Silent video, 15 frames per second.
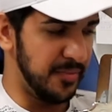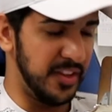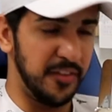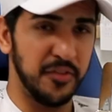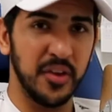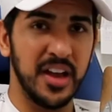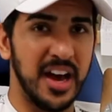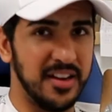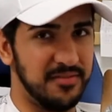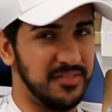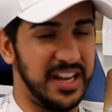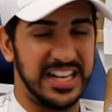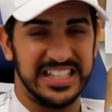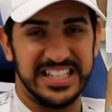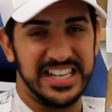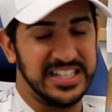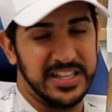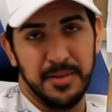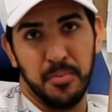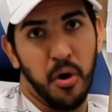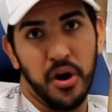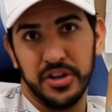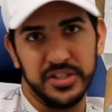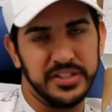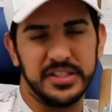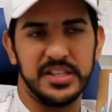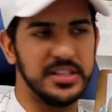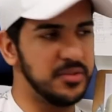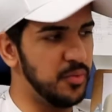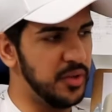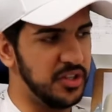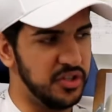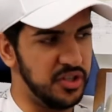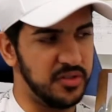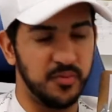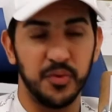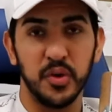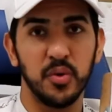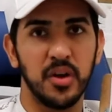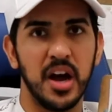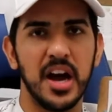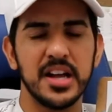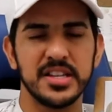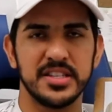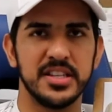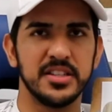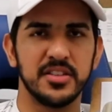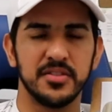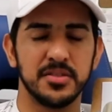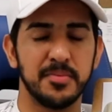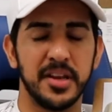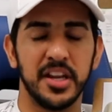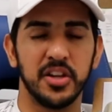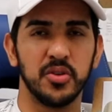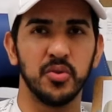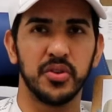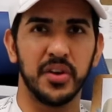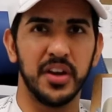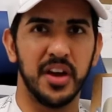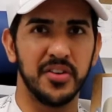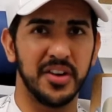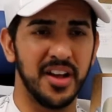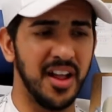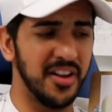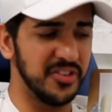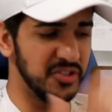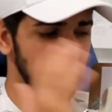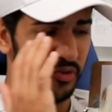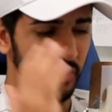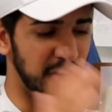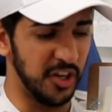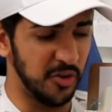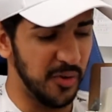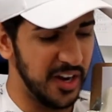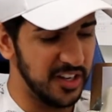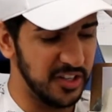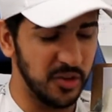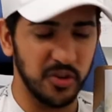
if you got like 60 purchases with just view content of spending $200-300, you're doing great.